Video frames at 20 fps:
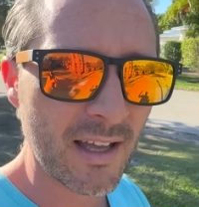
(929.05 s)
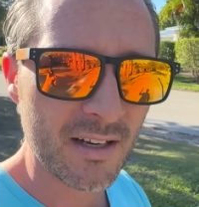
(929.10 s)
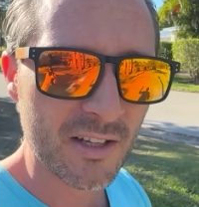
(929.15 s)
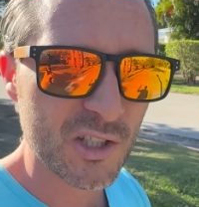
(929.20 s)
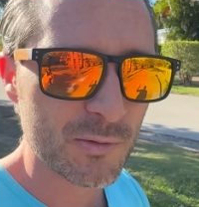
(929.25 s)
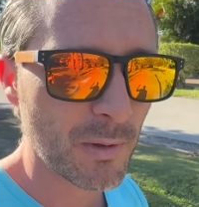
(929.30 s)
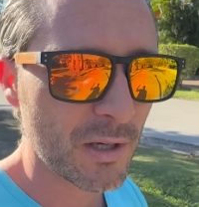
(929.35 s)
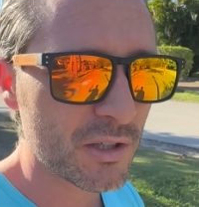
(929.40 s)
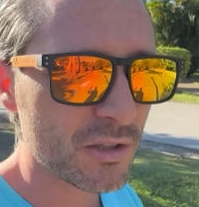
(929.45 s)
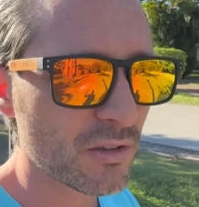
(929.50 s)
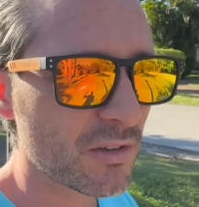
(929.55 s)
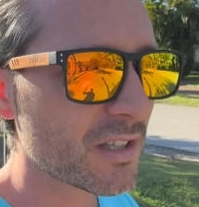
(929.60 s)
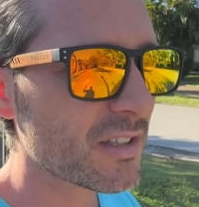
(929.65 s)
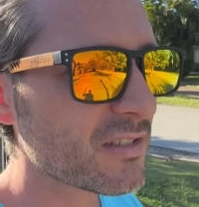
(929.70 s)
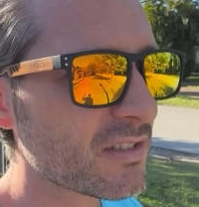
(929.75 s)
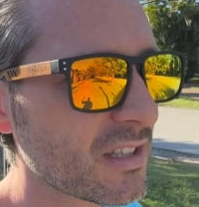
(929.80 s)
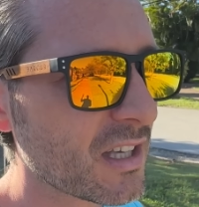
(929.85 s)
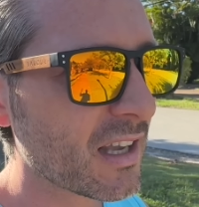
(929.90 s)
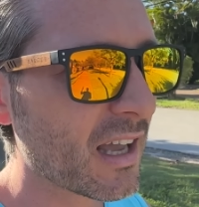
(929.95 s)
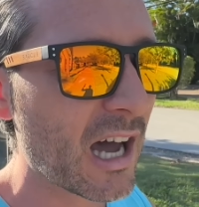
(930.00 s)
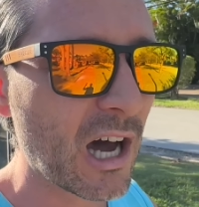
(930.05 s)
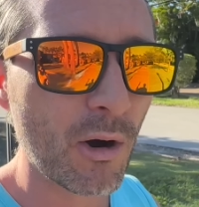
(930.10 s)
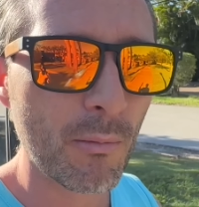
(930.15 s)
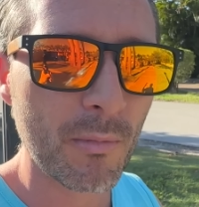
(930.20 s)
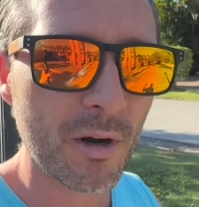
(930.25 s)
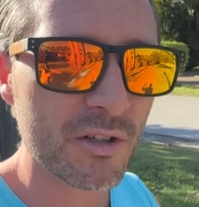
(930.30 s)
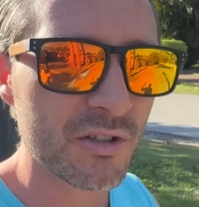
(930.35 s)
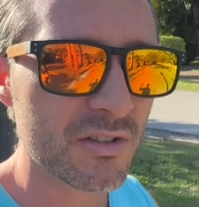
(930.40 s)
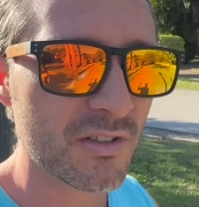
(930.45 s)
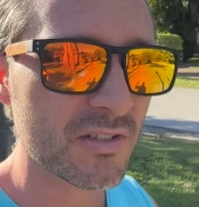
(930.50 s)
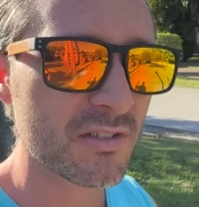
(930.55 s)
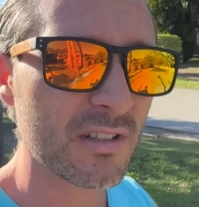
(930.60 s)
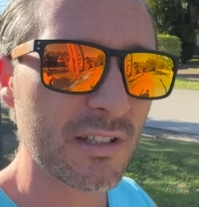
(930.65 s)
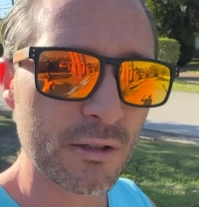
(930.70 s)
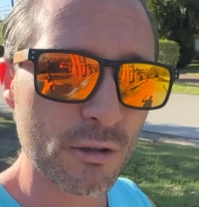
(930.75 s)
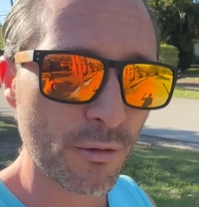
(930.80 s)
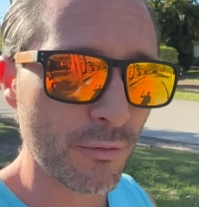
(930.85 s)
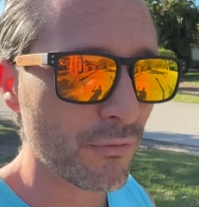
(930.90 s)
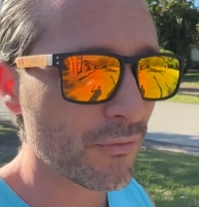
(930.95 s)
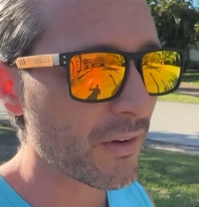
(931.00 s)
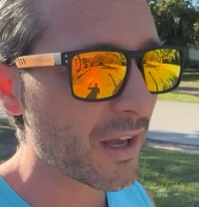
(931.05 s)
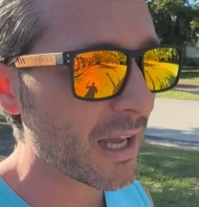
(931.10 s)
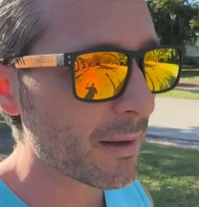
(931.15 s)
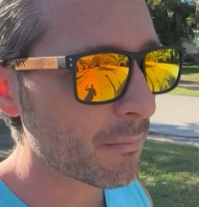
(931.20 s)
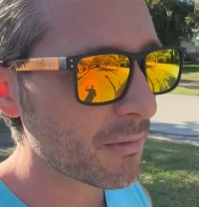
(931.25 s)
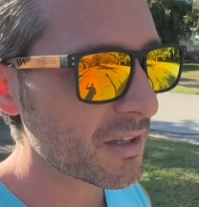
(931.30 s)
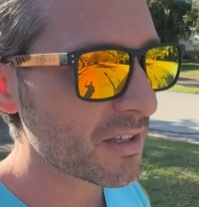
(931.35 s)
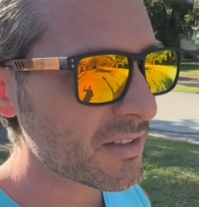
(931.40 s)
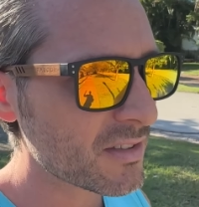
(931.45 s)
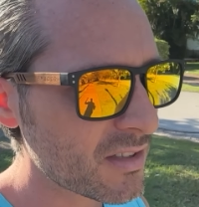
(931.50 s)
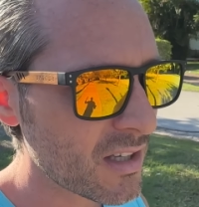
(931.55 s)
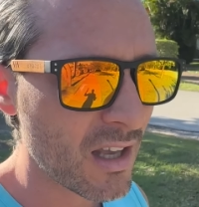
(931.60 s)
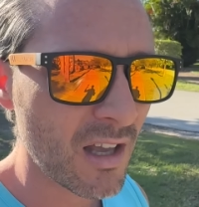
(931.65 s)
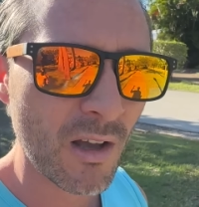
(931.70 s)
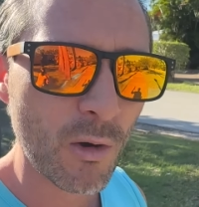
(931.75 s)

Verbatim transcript: especially seeing how much the single families